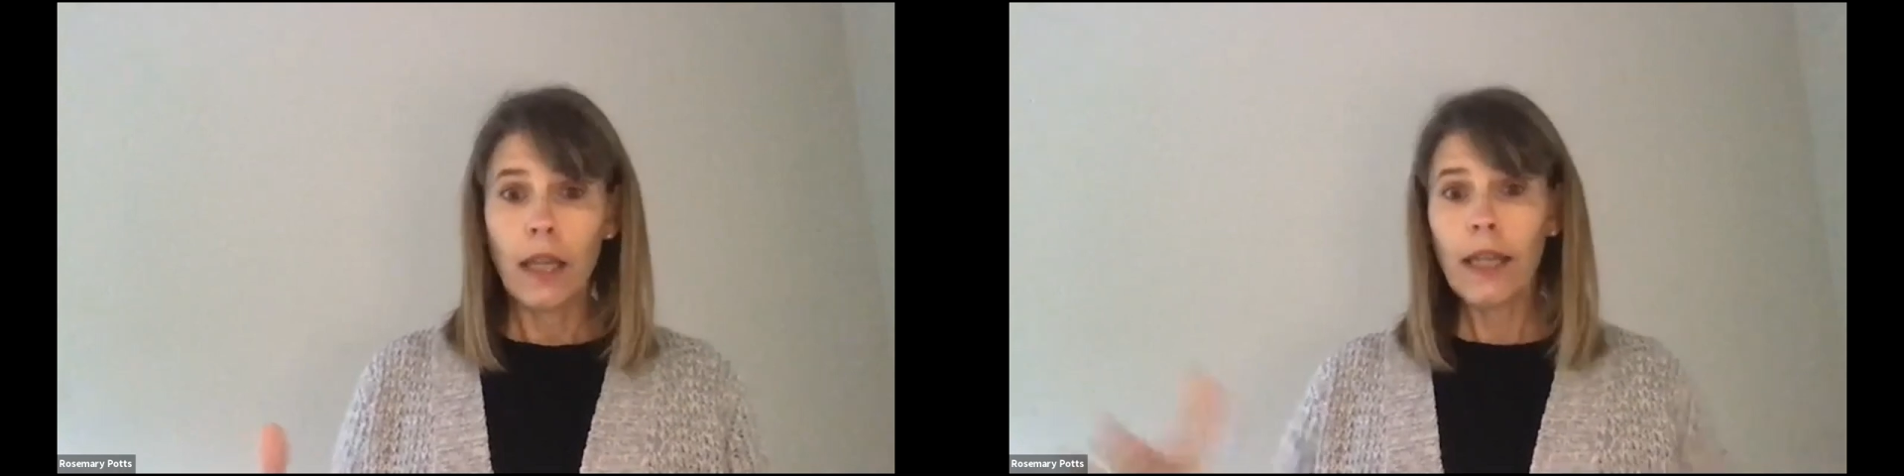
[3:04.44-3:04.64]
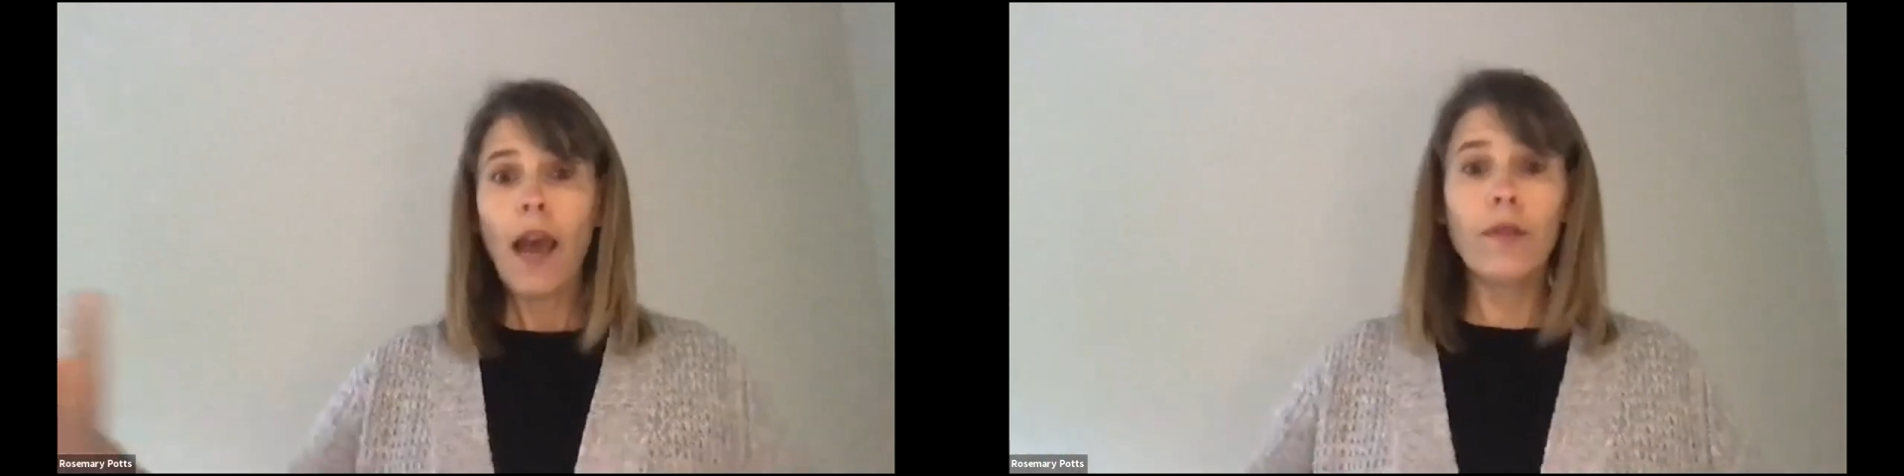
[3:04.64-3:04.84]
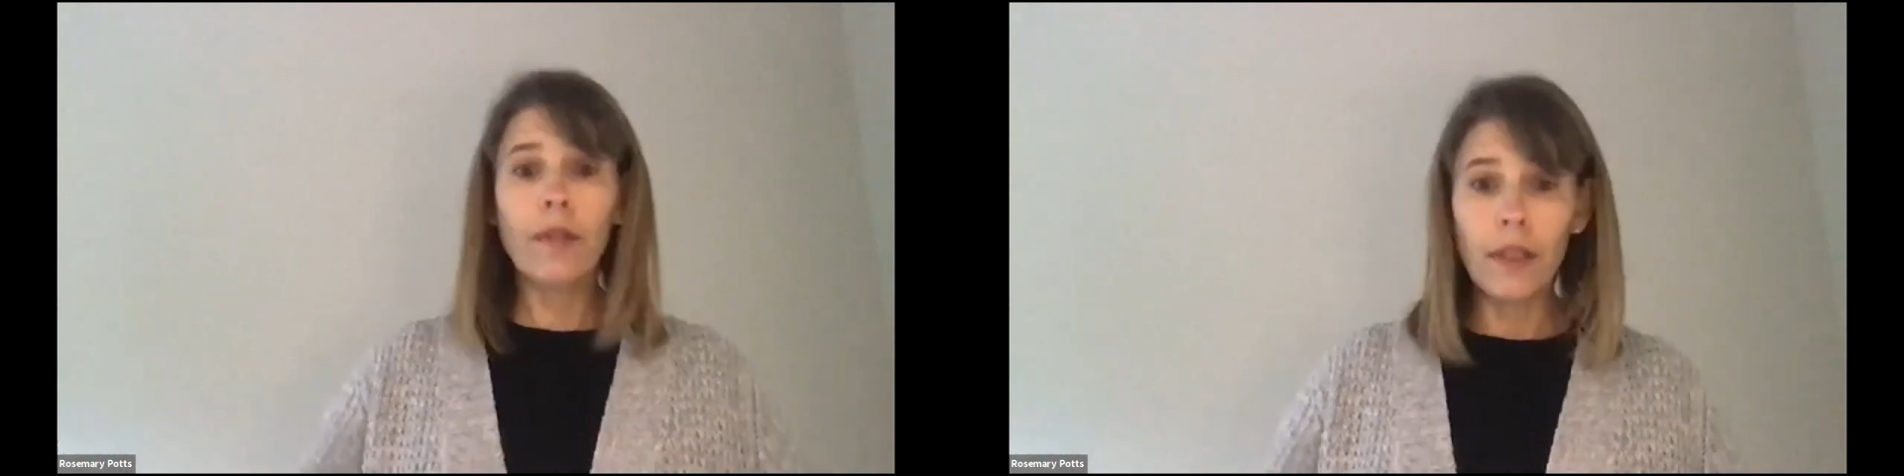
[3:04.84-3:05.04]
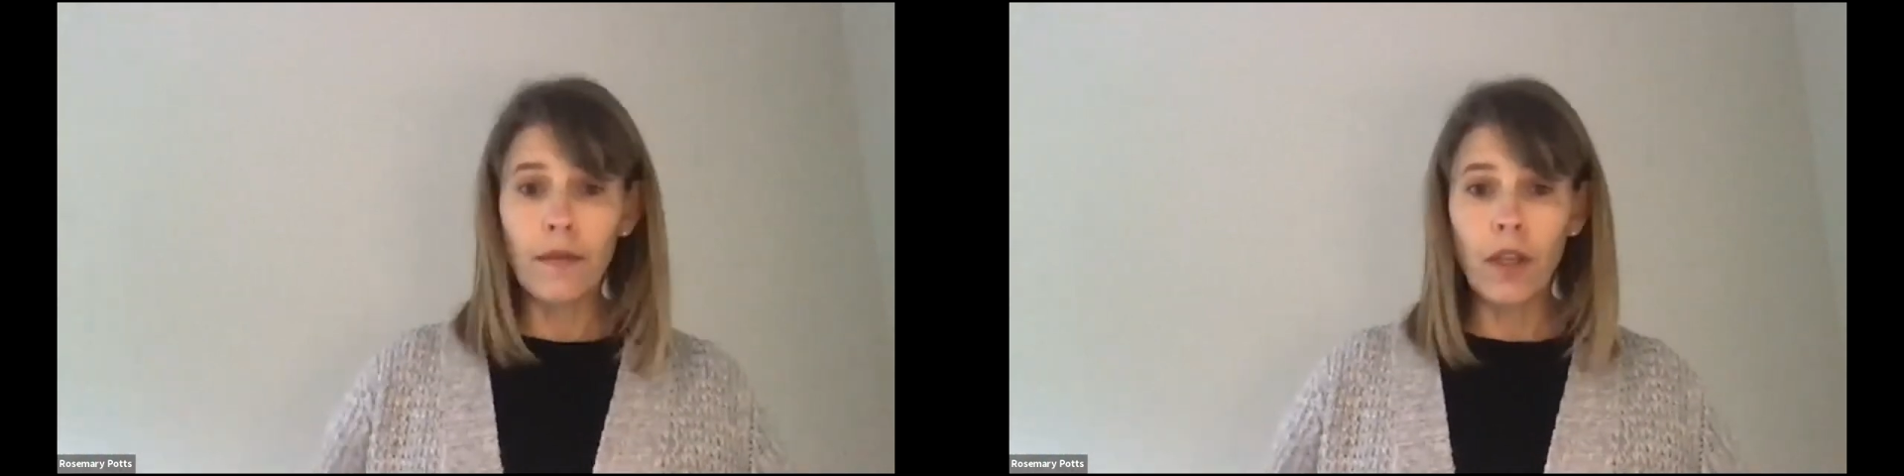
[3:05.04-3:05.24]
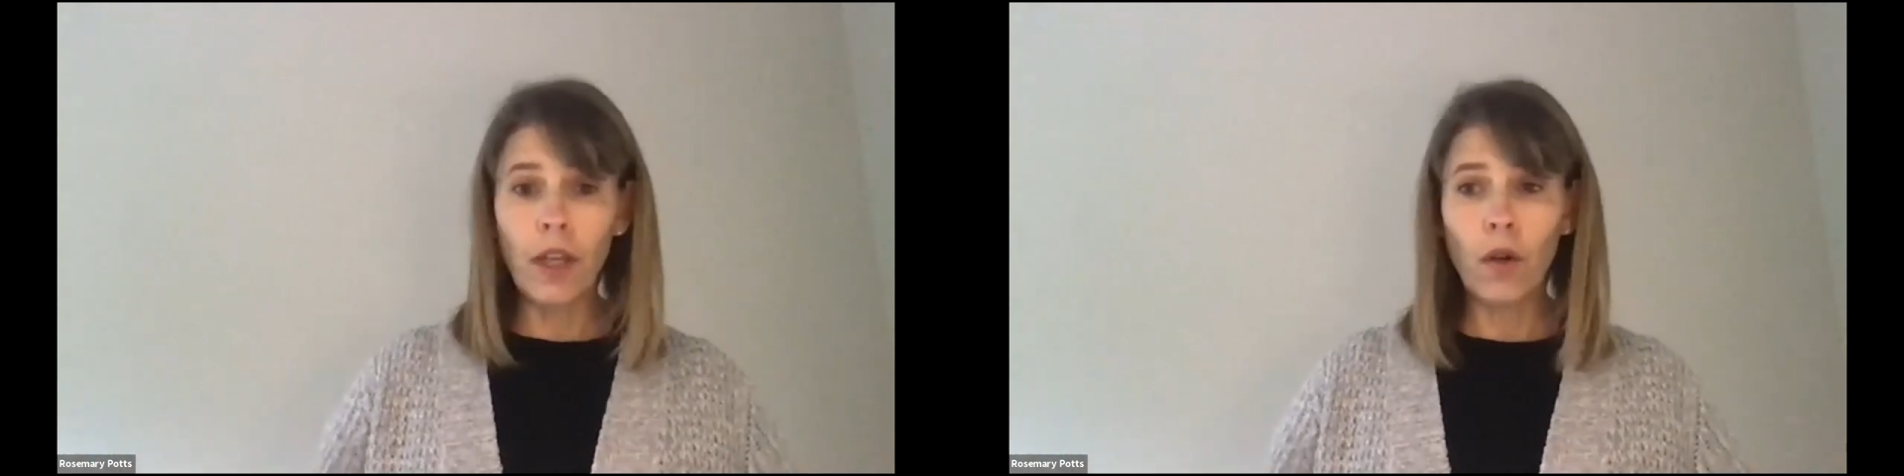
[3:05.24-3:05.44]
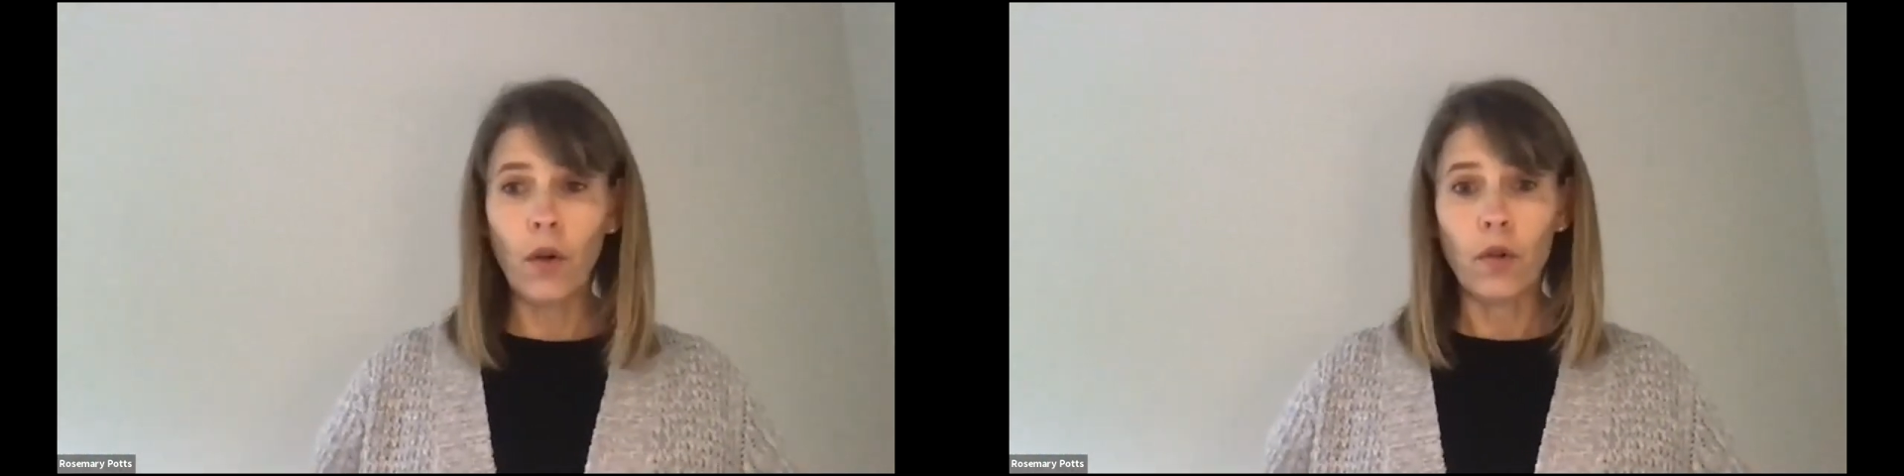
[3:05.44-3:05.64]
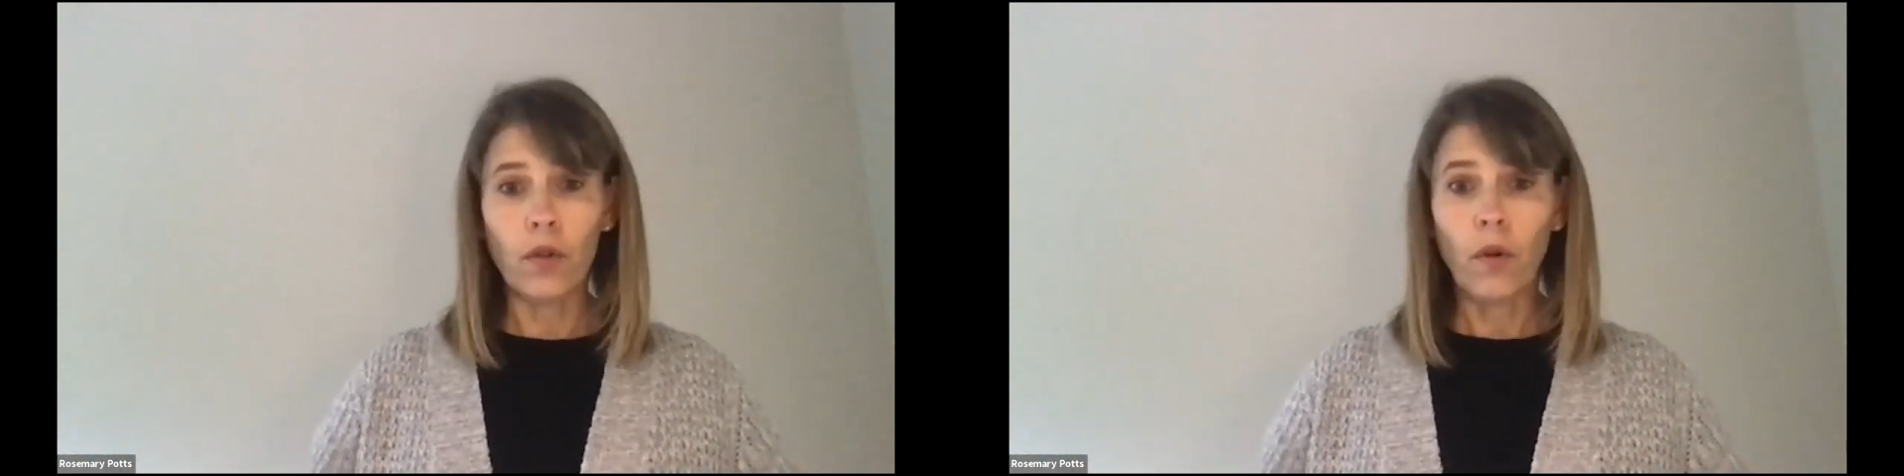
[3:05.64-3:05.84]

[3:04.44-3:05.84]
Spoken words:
thousands of years,